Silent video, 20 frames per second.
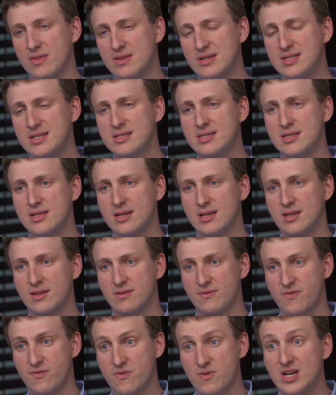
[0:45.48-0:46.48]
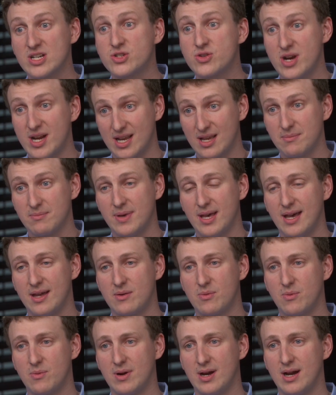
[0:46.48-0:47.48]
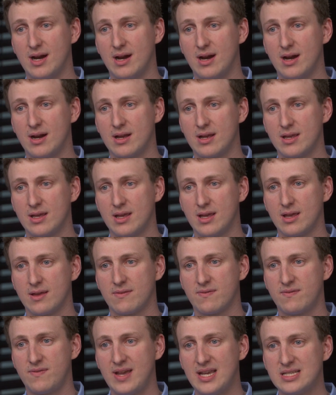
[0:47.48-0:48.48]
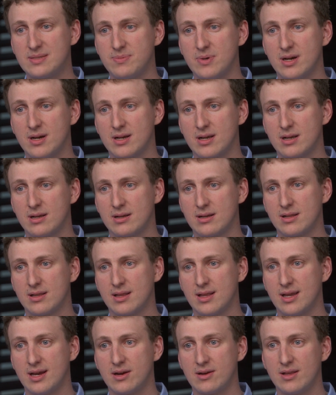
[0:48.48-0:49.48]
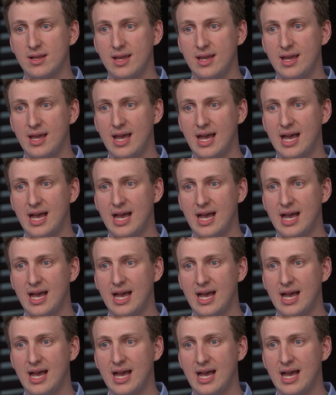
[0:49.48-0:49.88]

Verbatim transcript: This is the frustrating bit where Facebook clearly